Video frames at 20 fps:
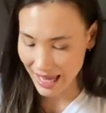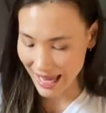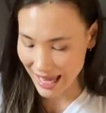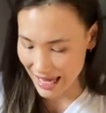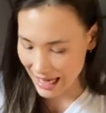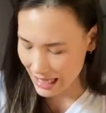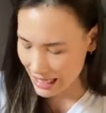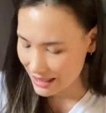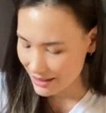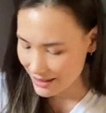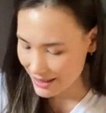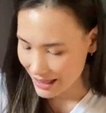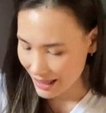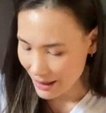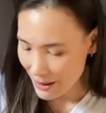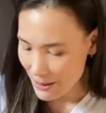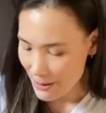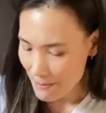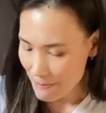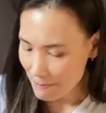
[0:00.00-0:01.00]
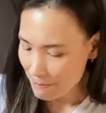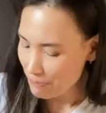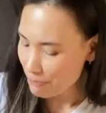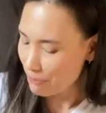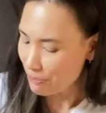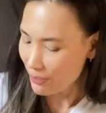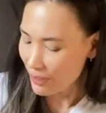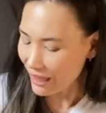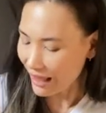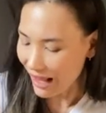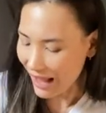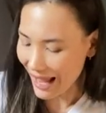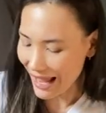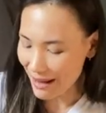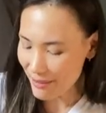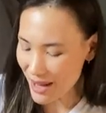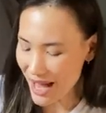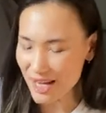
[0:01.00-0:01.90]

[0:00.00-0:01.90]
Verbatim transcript: And I am